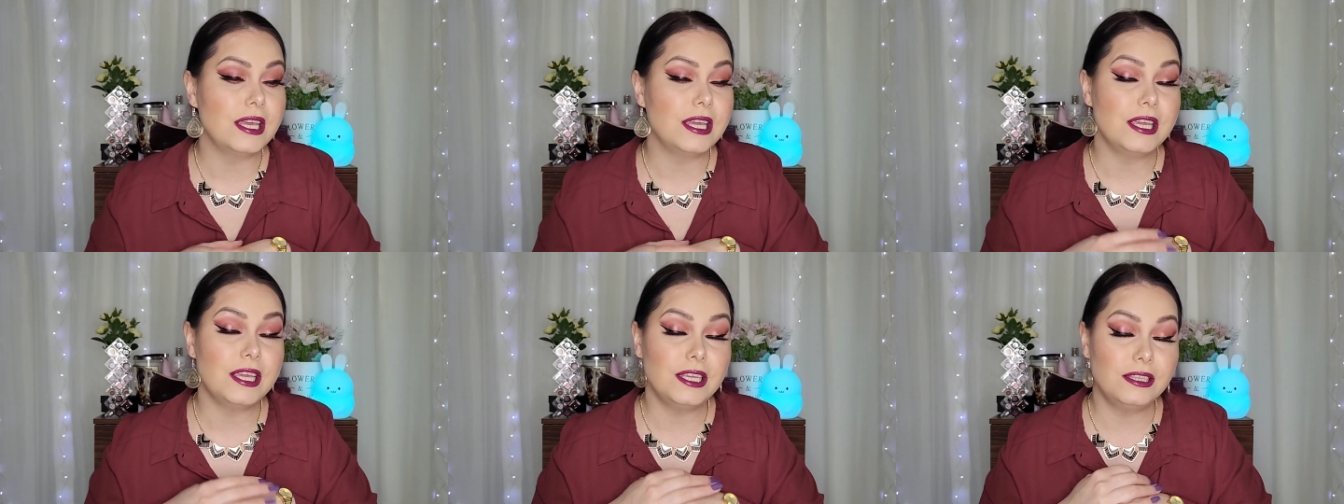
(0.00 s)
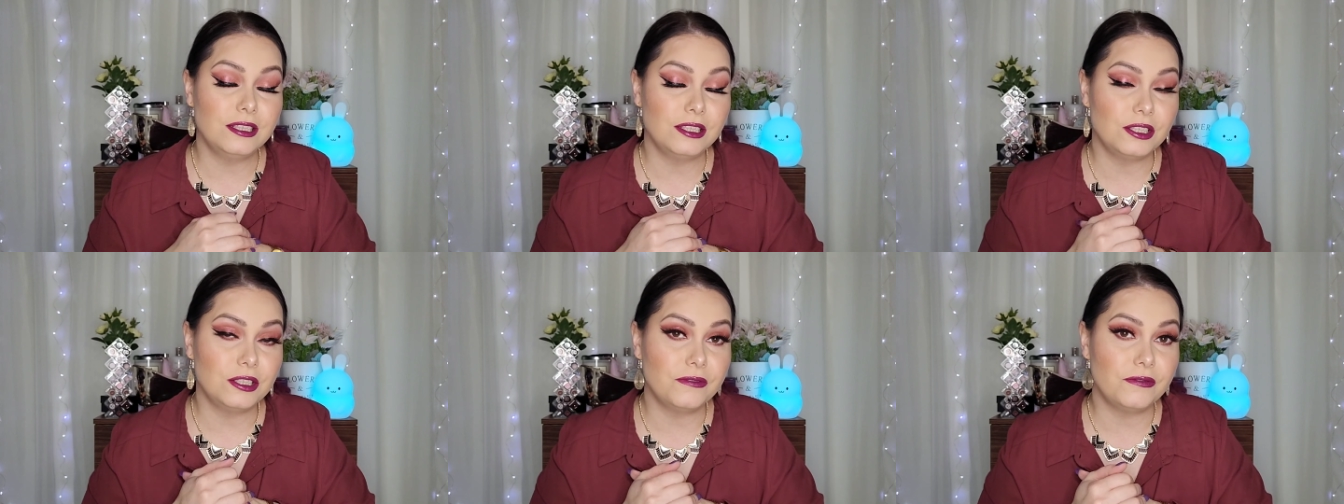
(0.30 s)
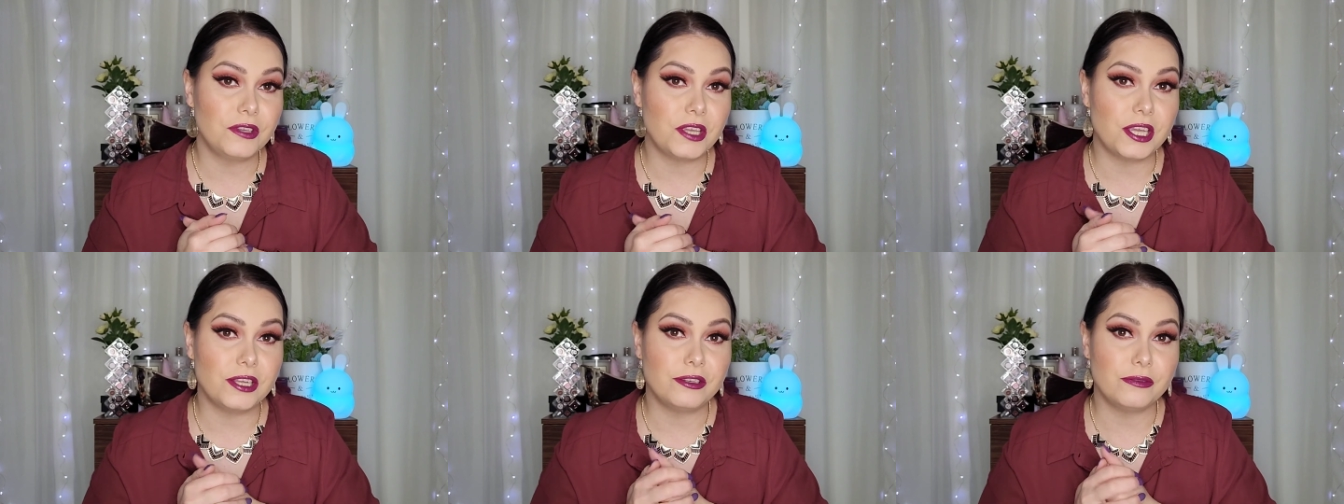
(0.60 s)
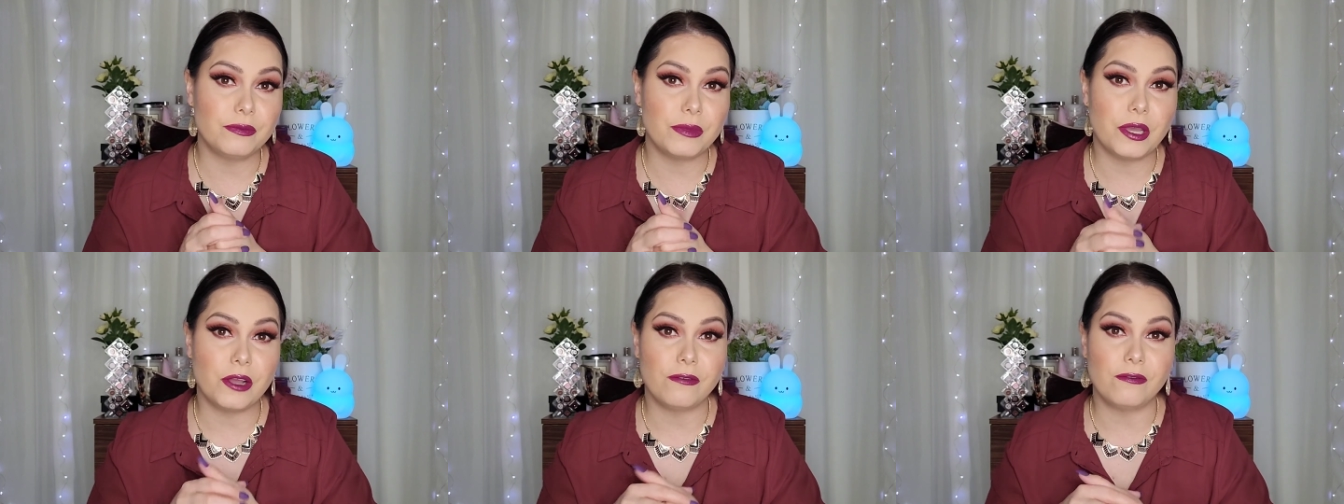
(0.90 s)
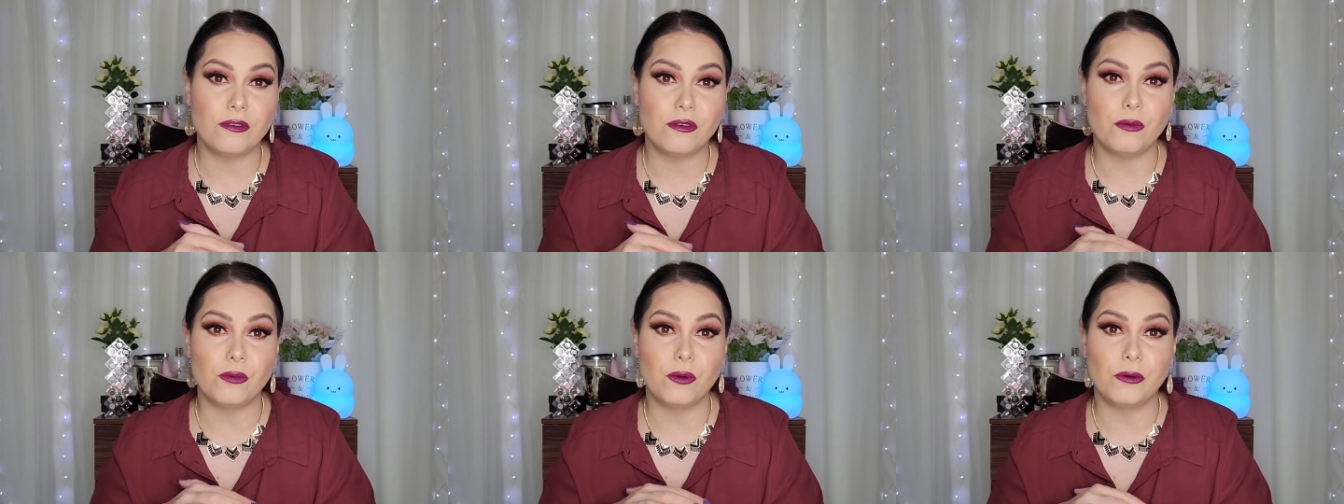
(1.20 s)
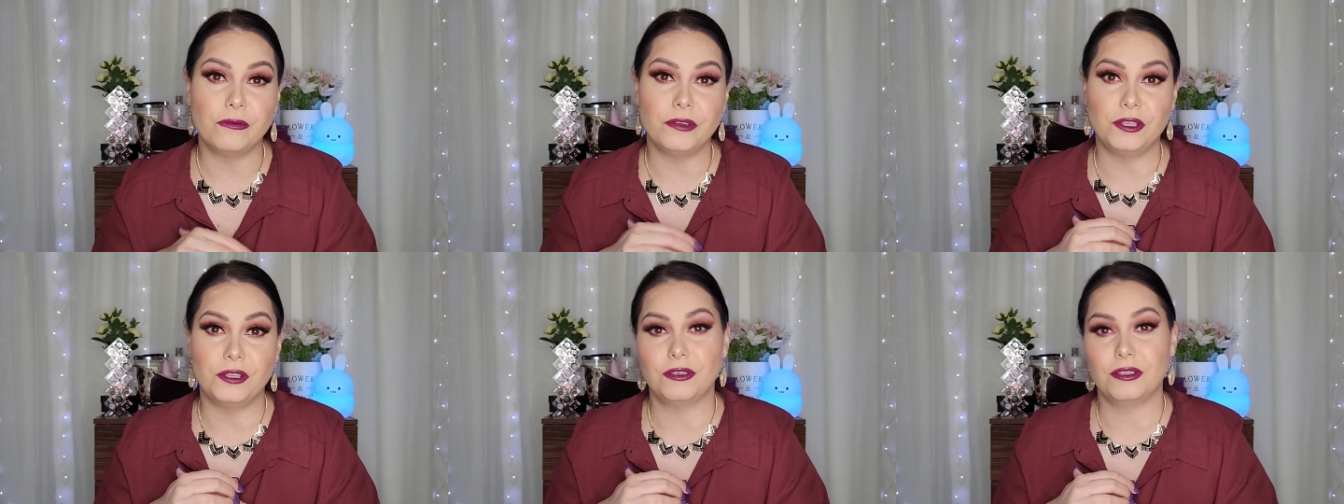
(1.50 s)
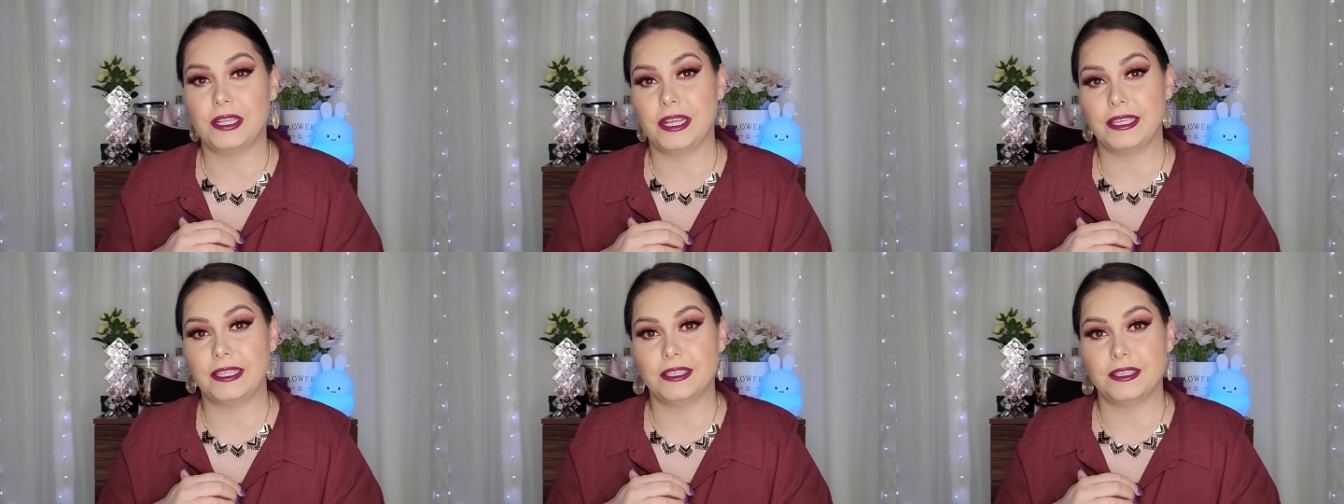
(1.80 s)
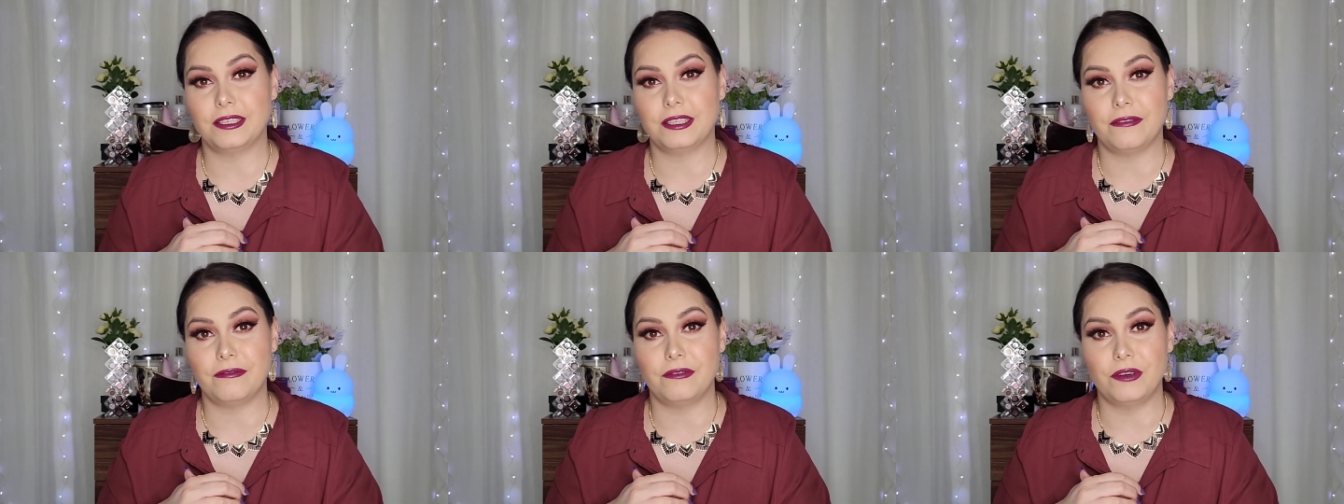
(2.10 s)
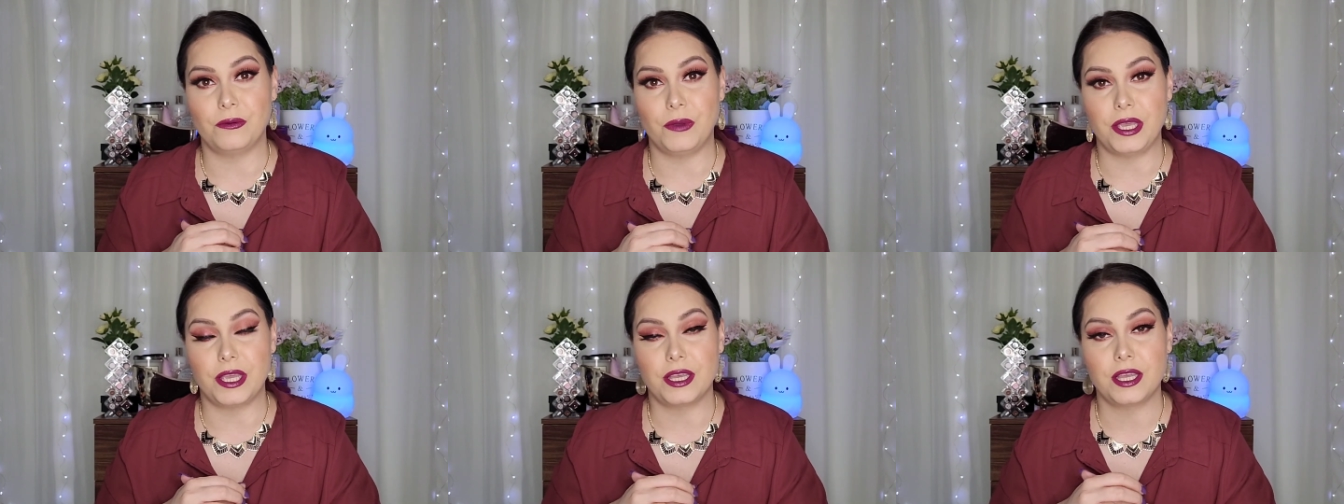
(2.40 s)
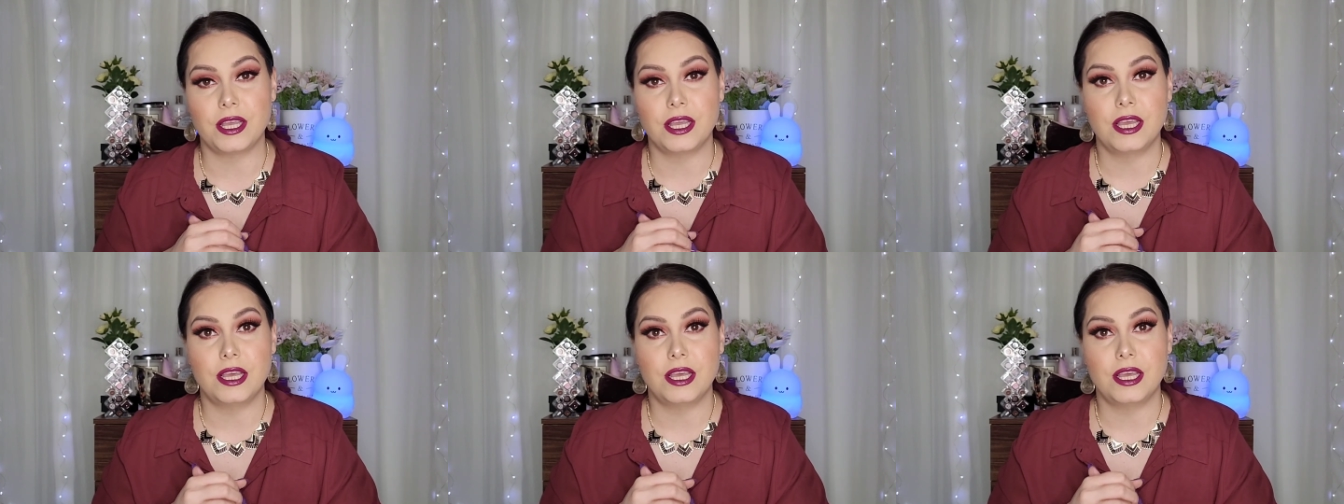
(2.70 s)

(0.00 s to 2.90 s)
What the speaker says: hit the notification bell for more videos like this every week.